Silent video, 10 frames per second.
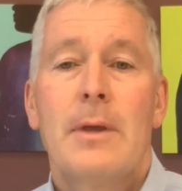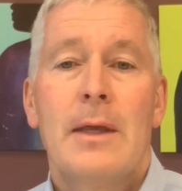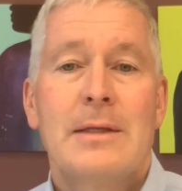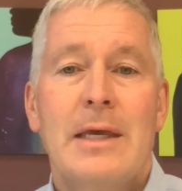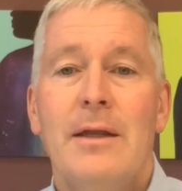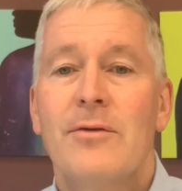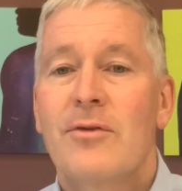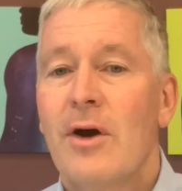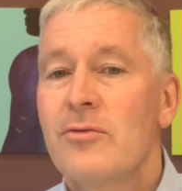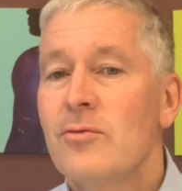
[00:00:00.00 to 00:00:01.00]
and key
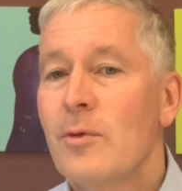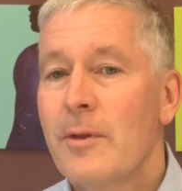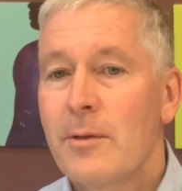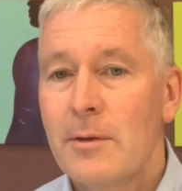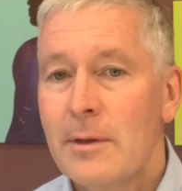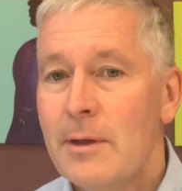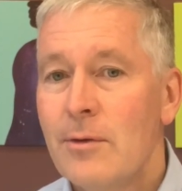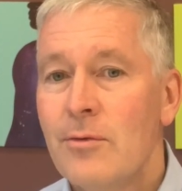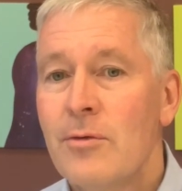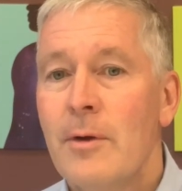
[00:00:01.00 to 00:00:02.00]
discussions with other
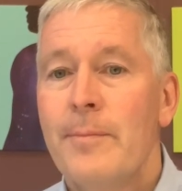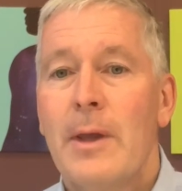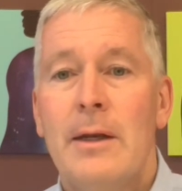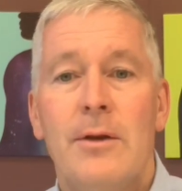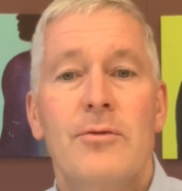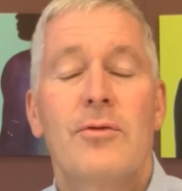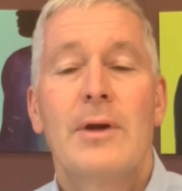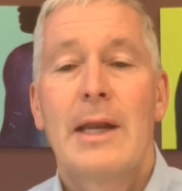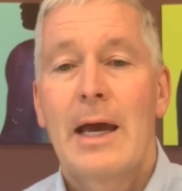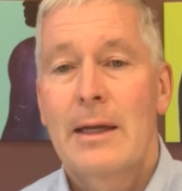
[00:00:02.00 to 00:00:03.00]
leaders in industry
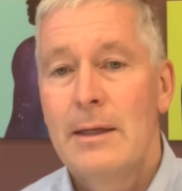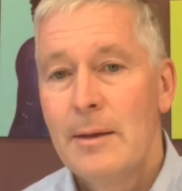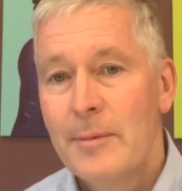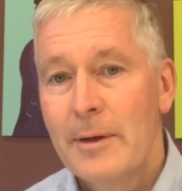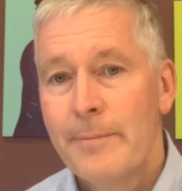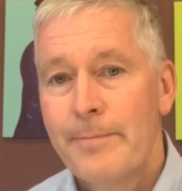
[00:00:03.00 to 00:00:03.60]
and academia.